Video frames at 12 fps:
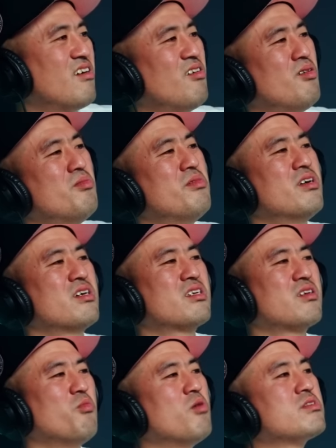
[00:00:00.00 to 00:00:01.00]
Oh my!
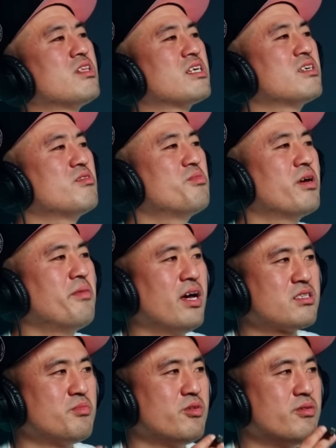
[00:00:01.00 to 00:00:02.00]
When was the last time you played
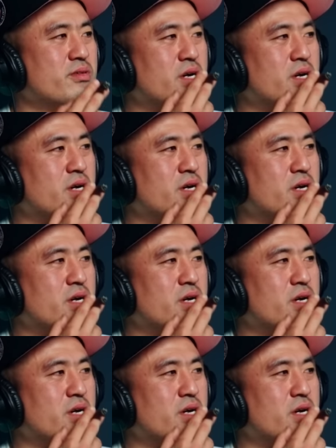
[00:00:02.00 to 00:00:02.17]
basketball?